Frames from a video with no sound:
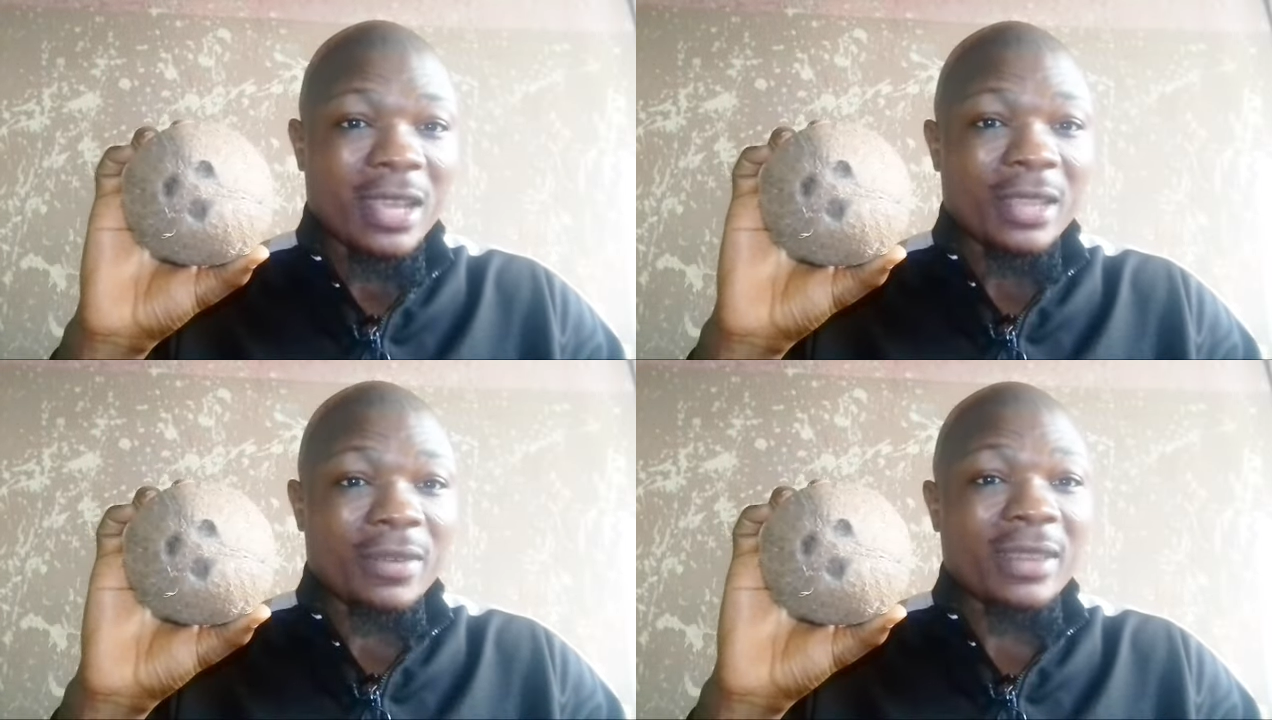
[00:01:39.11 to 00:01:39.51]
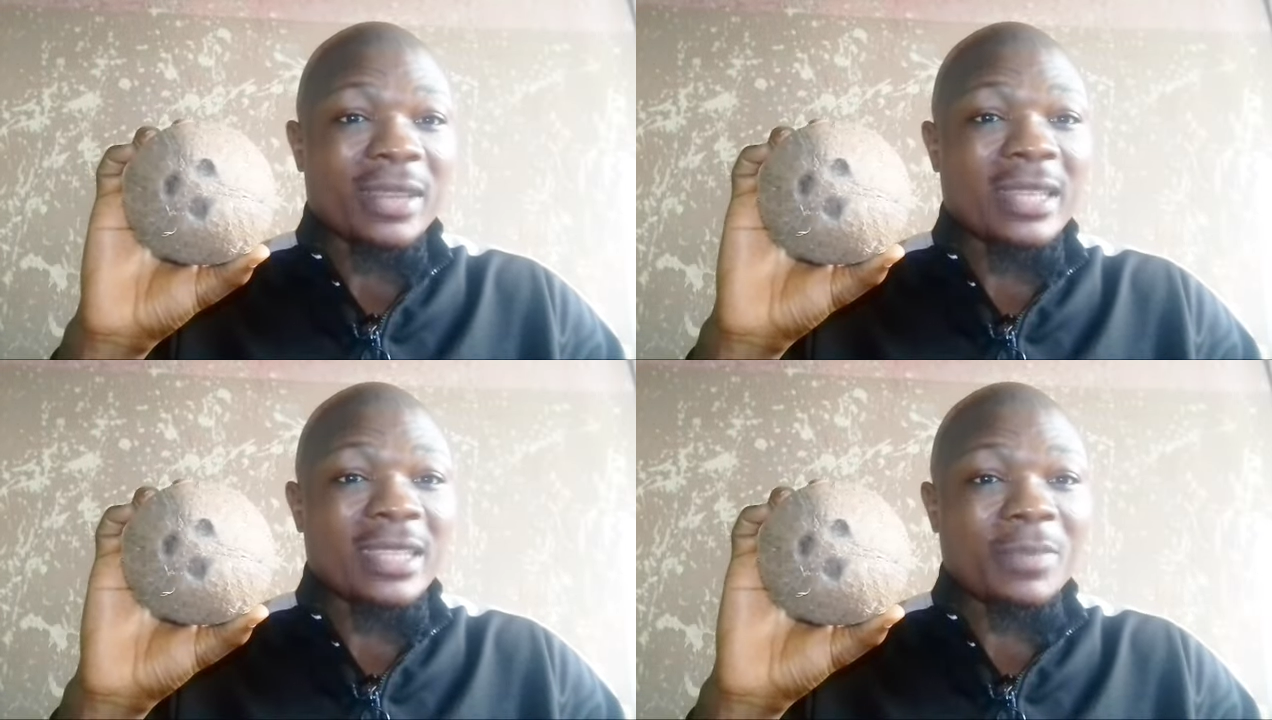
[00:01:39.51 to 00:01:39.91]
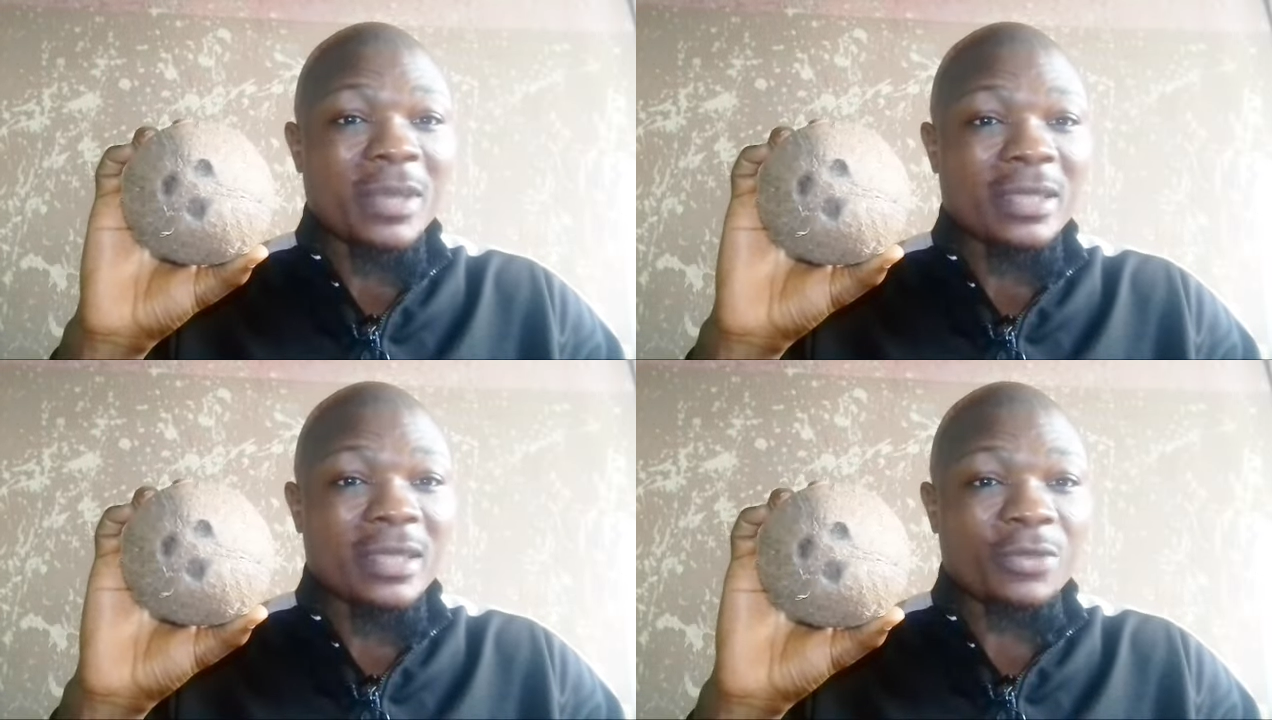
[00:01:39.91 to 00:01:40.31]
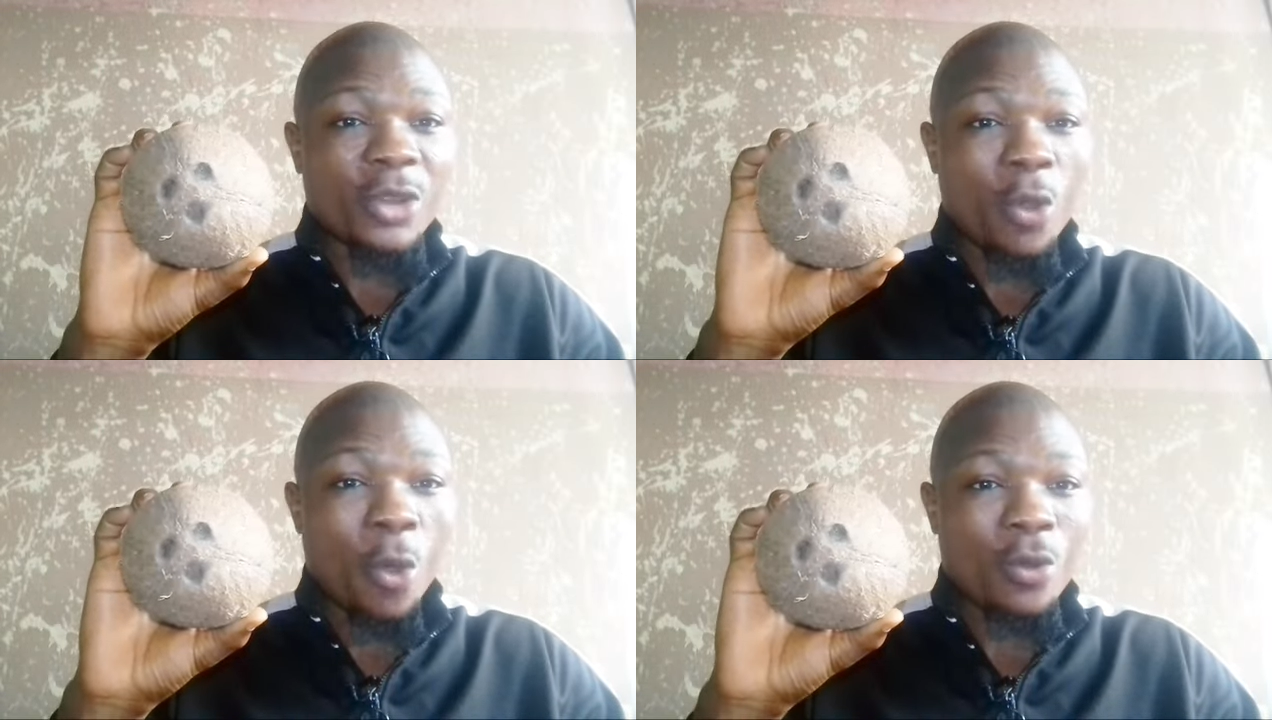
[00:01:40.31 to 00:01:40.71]
there are three spaces,
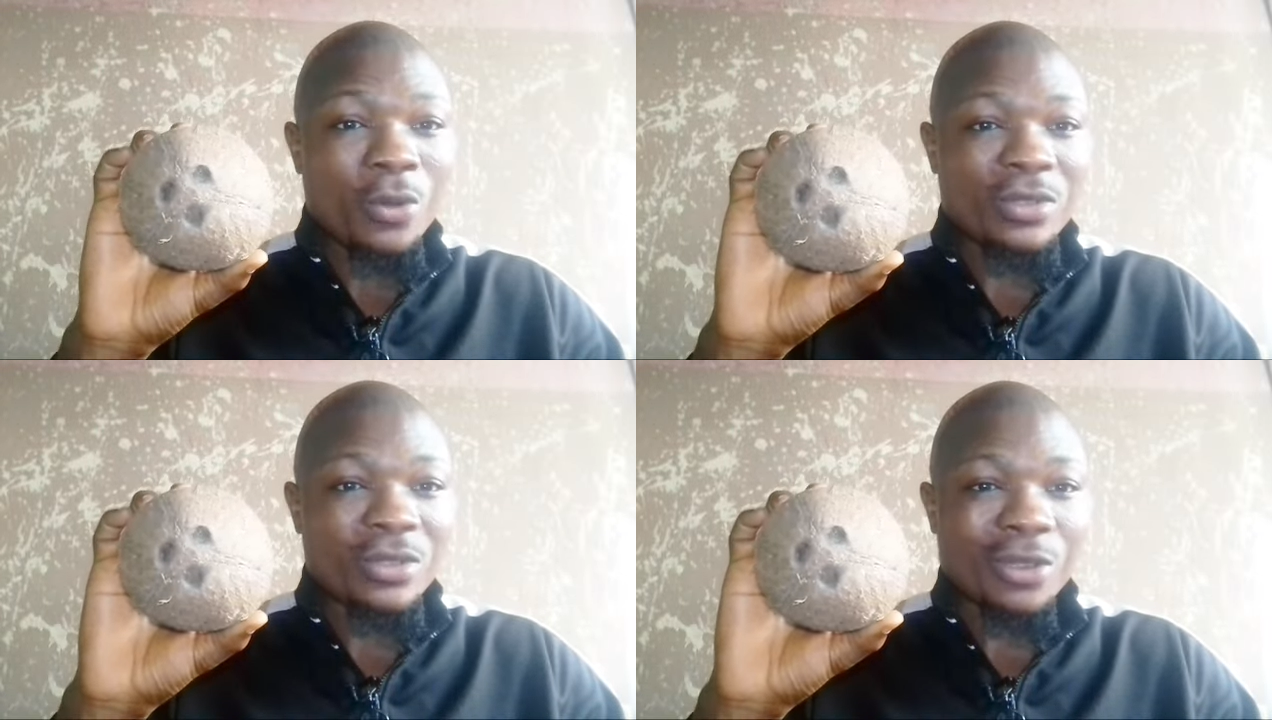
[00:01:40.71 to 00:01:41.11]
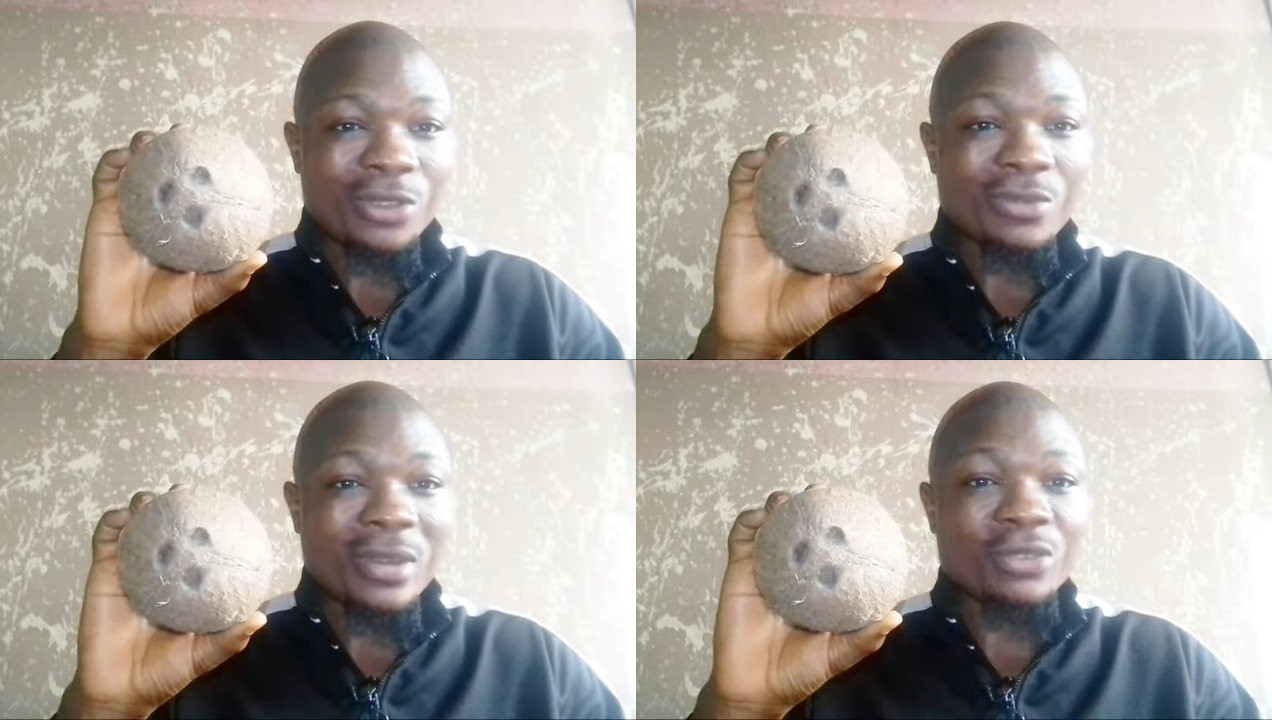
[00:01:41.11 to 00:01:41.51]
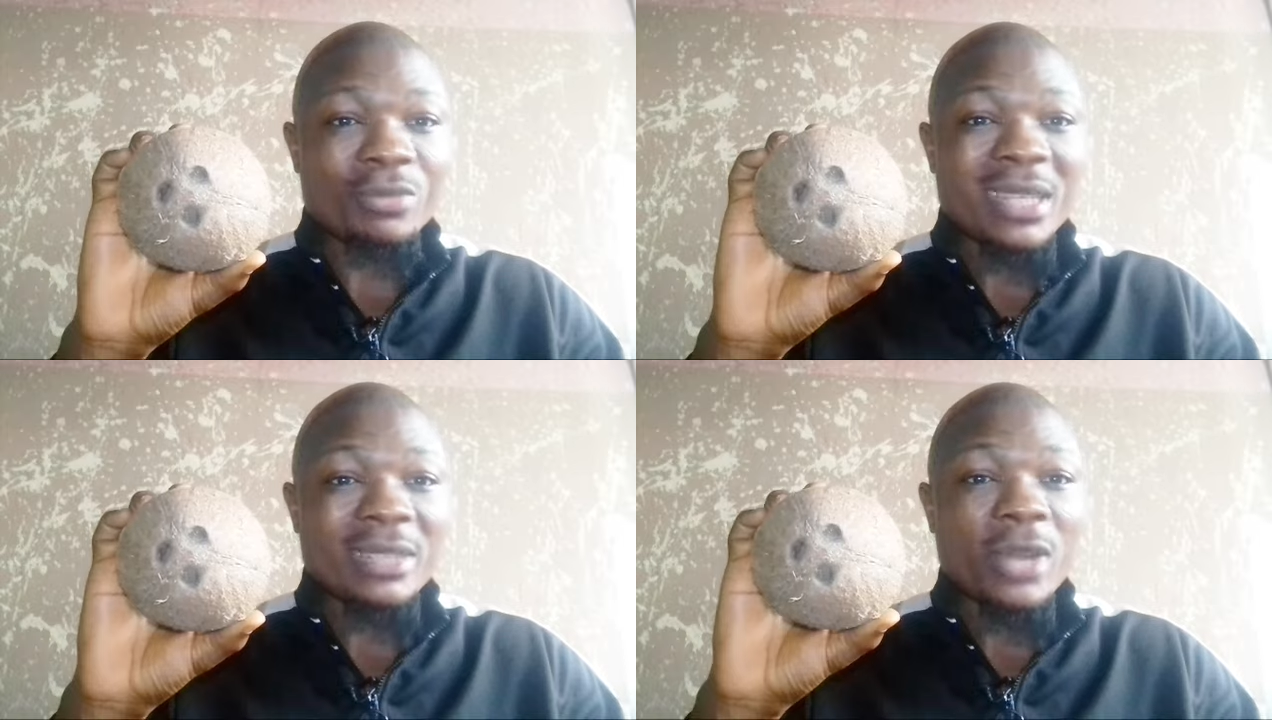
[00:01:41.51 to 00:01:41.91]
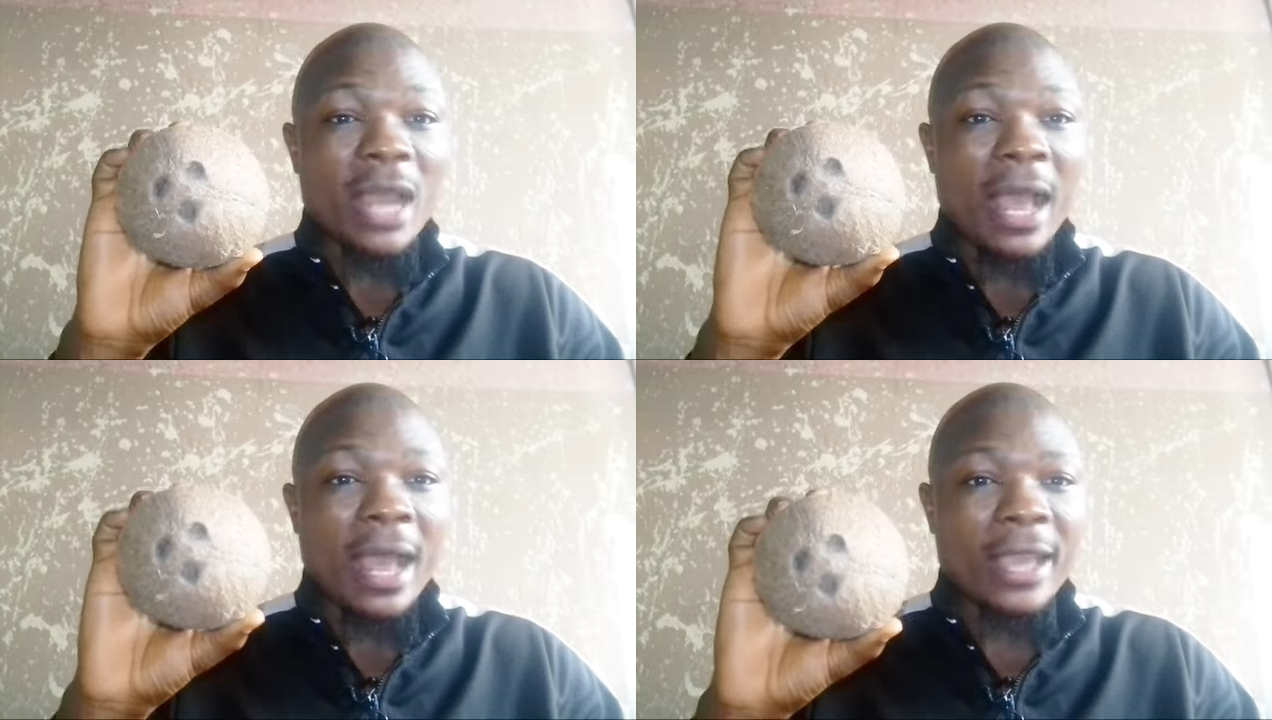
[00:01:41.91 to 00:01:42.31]
three holes, considering to be the three
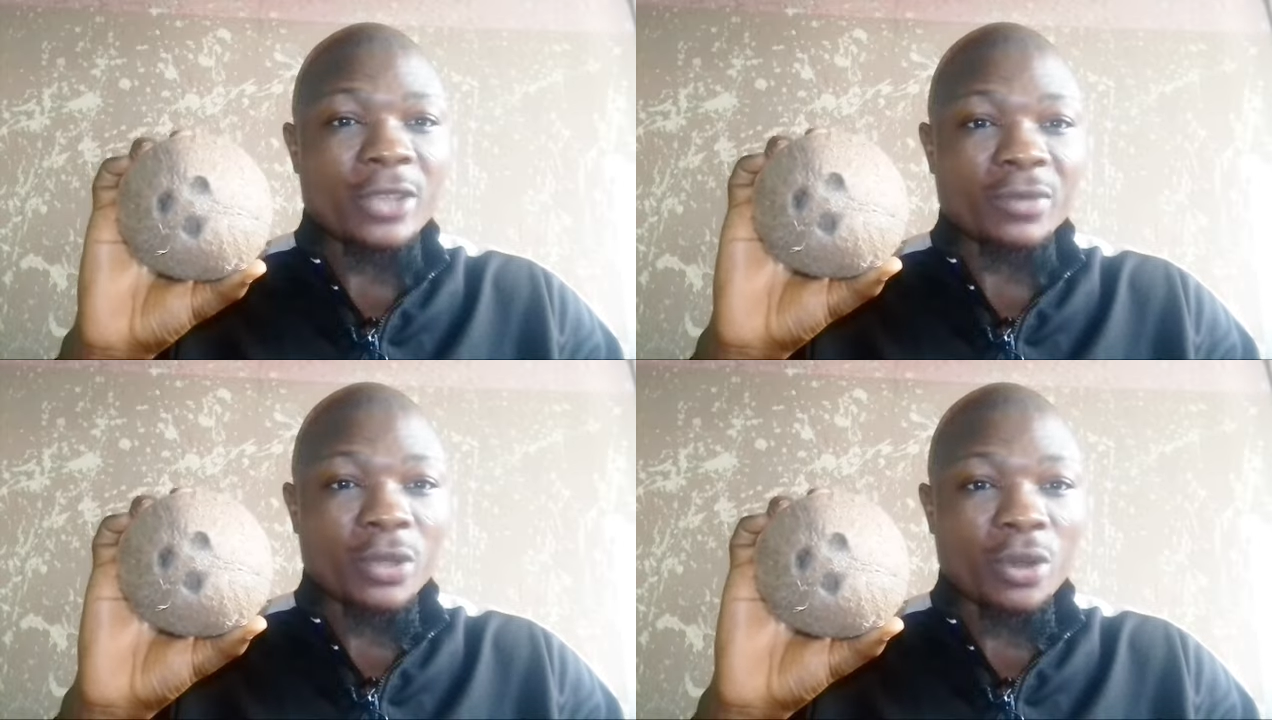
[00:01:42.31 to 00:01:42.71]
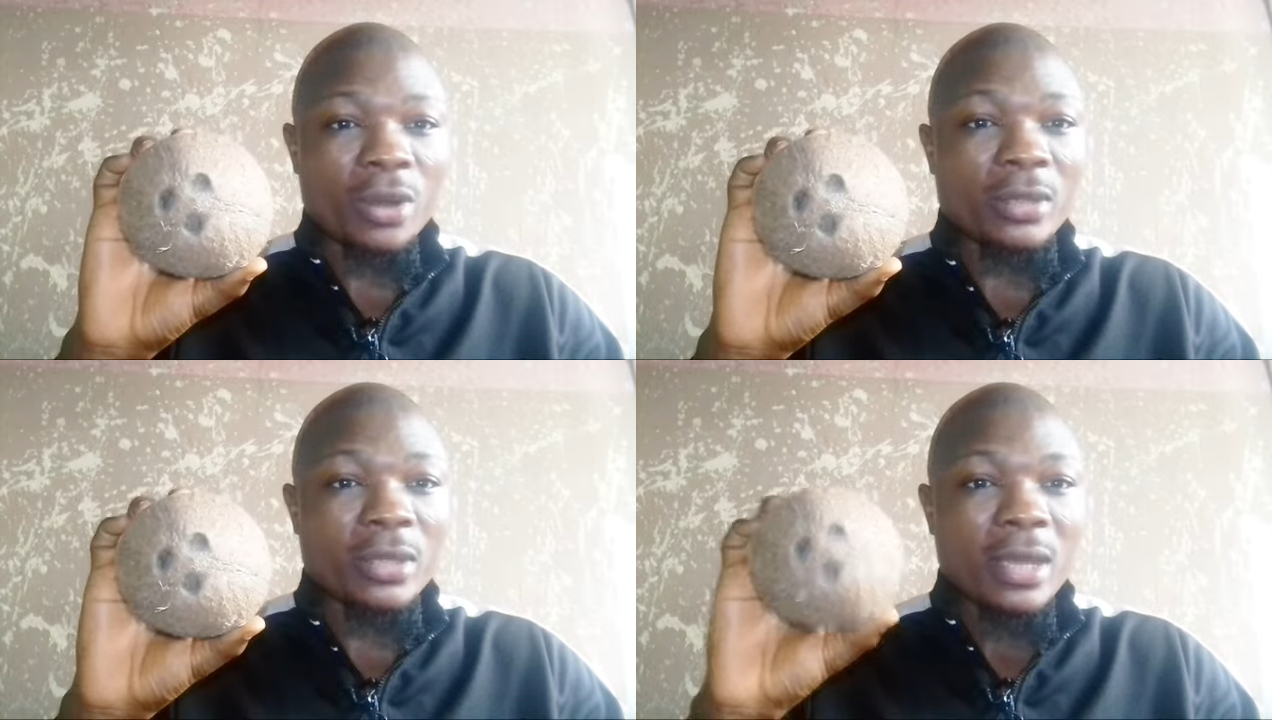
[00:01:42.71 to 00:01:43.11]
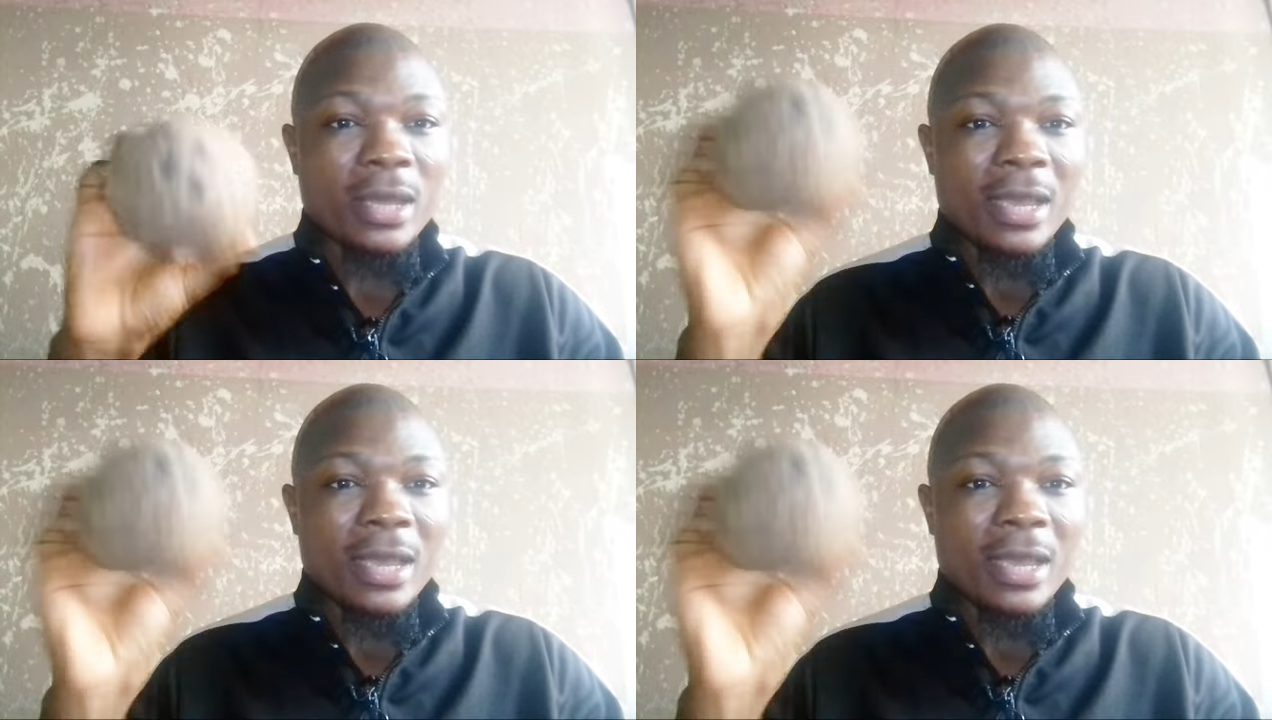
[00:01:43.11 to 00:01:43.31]
eyes of the coconut.